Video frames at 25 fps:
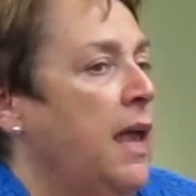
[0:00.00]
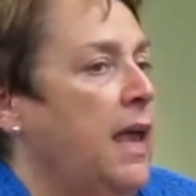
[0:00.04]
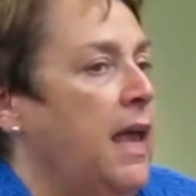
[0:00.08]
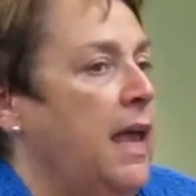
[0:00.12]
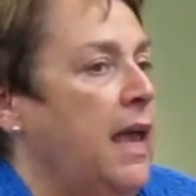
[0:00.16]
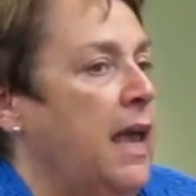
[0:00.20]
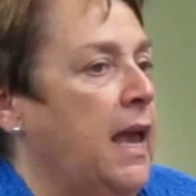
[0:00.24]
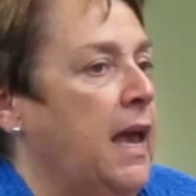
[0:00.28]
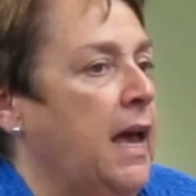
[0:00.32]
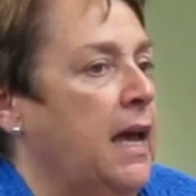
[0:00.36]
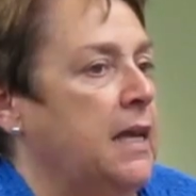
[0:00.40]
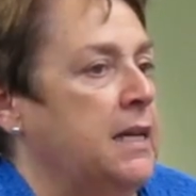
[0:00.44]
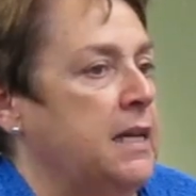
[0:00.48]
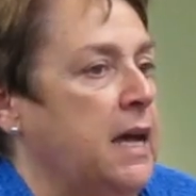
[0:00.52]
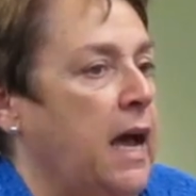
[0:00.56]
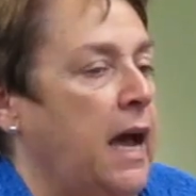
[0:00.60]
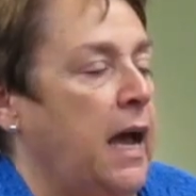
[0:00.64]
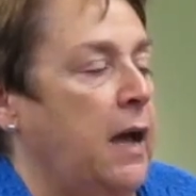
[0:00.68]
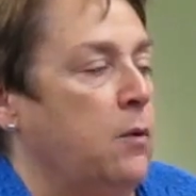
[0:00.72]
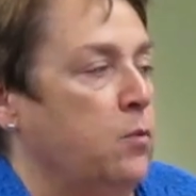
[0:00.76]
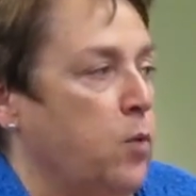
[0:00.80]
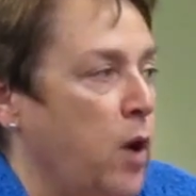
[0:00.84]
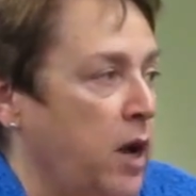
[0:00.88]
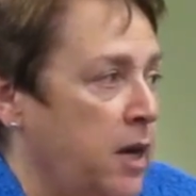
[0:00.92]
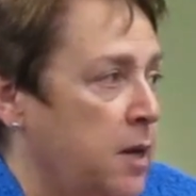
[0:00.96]
And
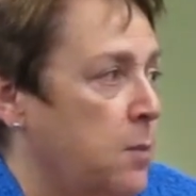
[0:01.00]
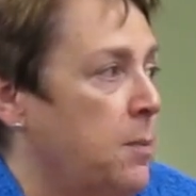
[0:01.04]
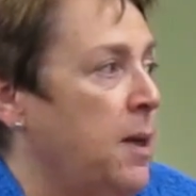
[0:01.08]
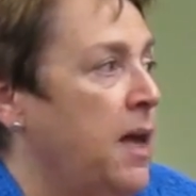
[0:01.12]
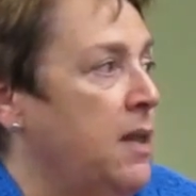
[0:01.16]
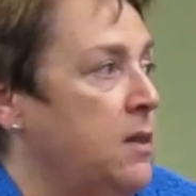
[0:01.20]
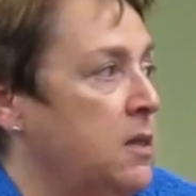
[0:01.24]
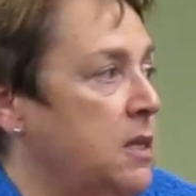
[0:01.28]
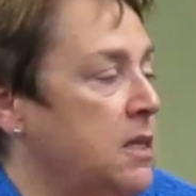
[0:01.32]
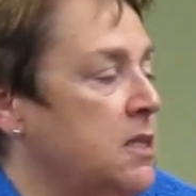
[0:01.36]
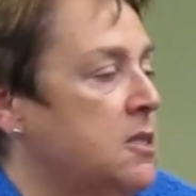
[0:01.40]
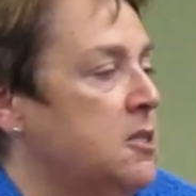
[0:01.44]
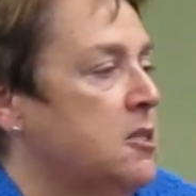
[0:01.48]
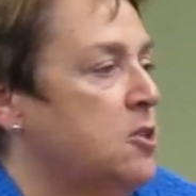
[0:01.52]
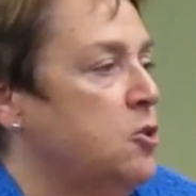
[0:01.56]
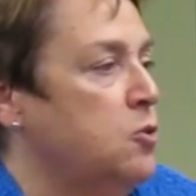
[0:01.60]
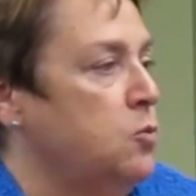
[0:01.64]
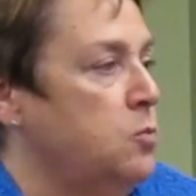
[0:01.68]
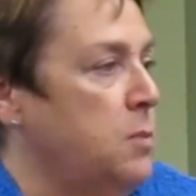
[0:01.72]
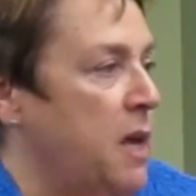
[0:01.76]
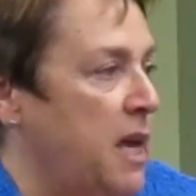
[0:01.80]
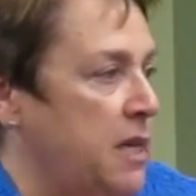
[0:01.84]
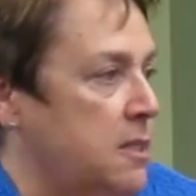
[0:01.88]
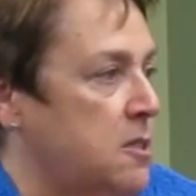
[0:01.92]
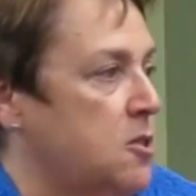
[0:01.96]
I recommend this to
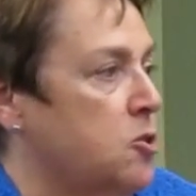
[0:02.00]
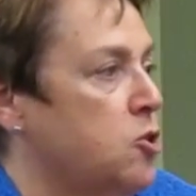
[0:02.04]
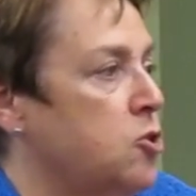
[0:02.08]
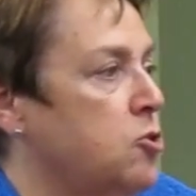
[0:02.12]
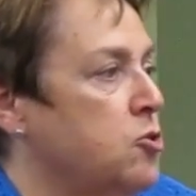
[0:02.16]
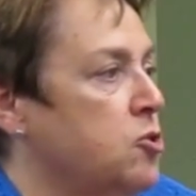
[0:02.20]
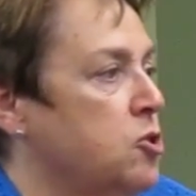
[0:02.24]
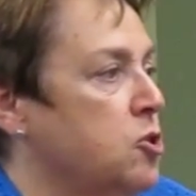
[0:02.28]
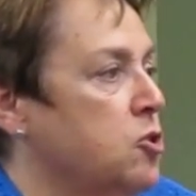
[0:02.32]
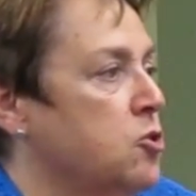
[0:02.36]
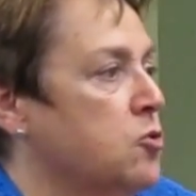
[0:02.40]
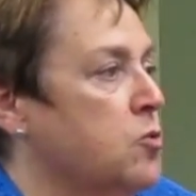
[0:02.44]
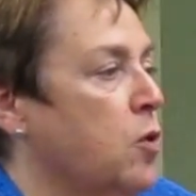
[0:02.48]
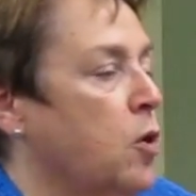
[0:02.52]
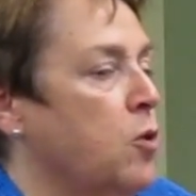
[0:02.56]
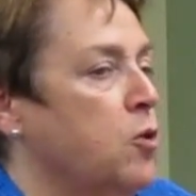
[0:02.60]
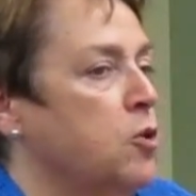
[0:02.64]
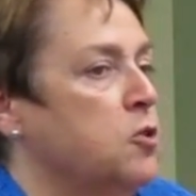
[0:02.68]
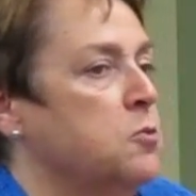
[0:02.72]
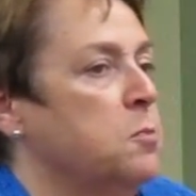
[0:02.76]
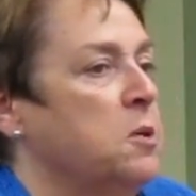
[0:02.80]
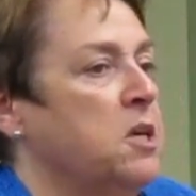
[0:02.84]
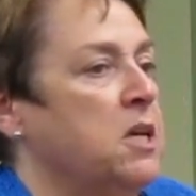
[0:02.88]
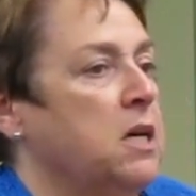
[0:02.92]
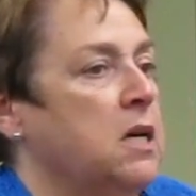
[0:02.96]
Massachusetts
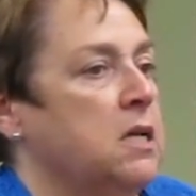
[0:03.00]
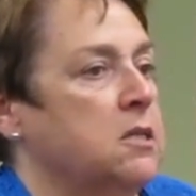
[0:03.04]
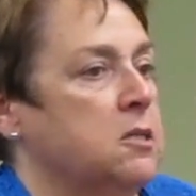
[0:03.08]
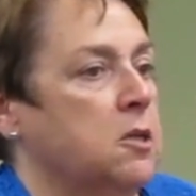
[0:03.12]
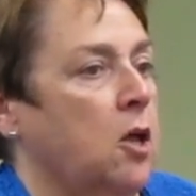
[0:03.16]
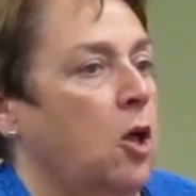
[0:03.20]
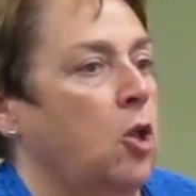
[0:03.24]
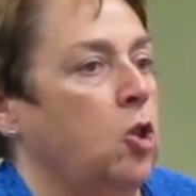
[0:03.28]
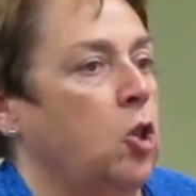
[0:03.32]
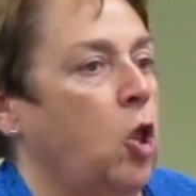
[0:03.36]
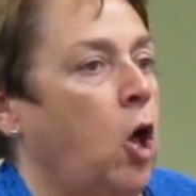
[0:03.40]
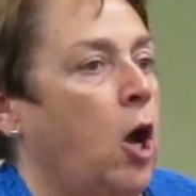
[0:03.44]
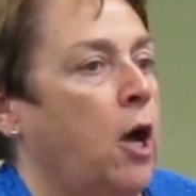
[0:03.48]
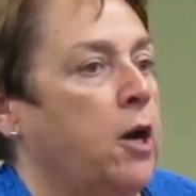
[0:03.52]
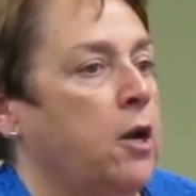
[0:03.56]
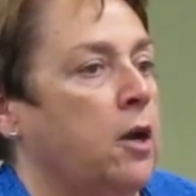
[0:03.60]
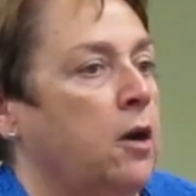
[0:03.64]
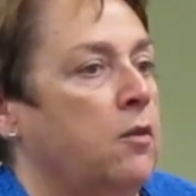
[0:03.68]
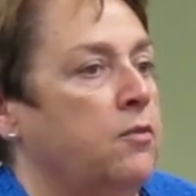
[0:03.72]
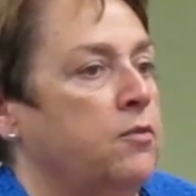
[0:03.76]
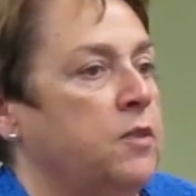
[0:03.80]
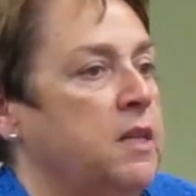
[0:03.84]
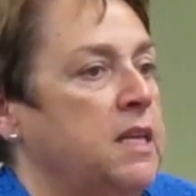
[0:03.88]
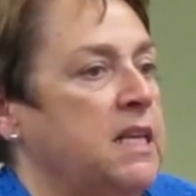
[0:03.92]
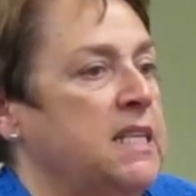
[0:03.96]
growers because a lot
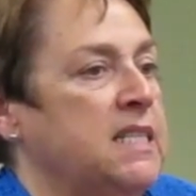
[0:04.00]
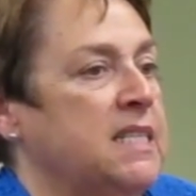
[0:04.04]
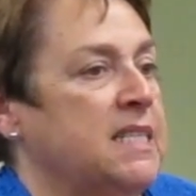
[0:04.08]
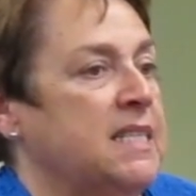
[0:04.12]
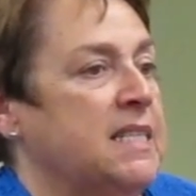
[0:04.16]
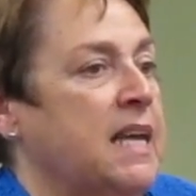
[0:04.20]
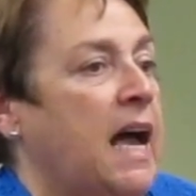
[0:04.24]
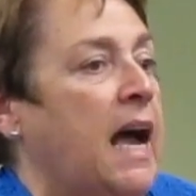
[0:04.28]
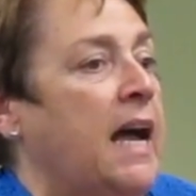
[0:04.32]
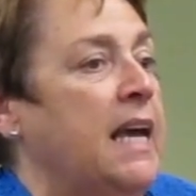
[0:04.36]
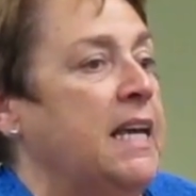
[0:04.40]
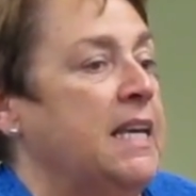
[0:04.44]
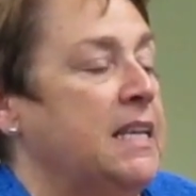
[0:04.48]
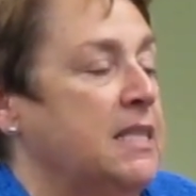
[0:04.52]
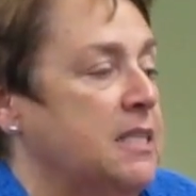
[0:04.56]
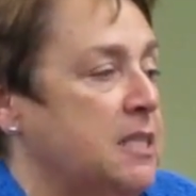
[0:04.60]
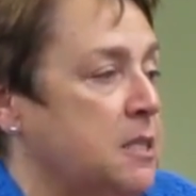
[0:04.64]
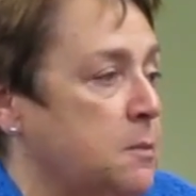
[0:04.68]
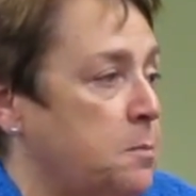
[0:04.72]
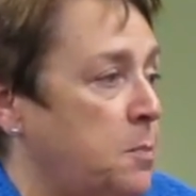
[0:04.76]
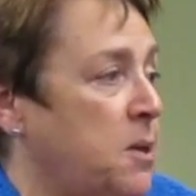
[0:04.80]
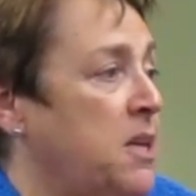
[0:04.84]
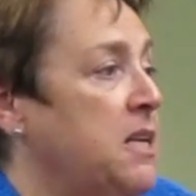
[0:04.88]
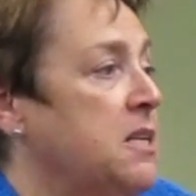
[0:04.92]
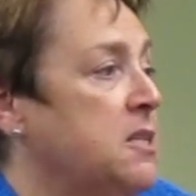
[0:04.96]
of the
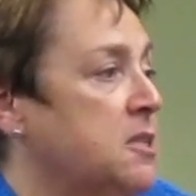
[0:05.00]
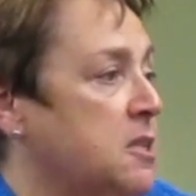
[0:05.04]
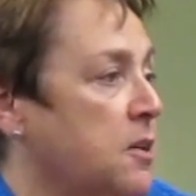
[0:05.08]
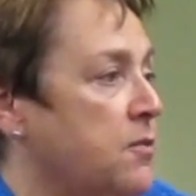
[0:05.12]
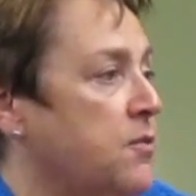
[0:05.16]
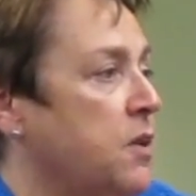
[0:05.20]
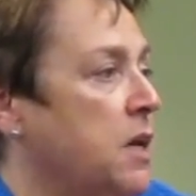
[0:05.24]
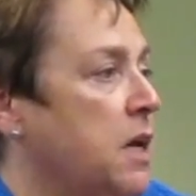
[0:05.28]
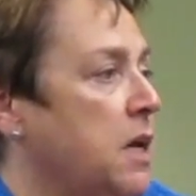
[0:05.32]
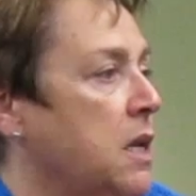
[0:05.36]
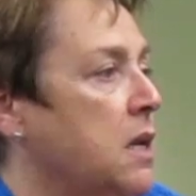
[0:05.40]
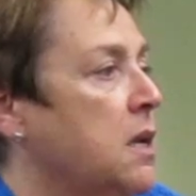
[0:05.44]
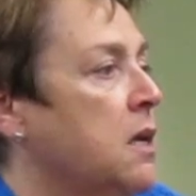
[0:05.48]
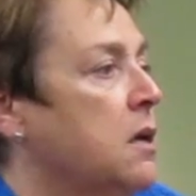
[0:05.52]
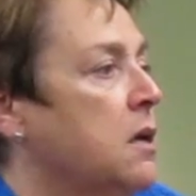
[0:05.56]
science piece of it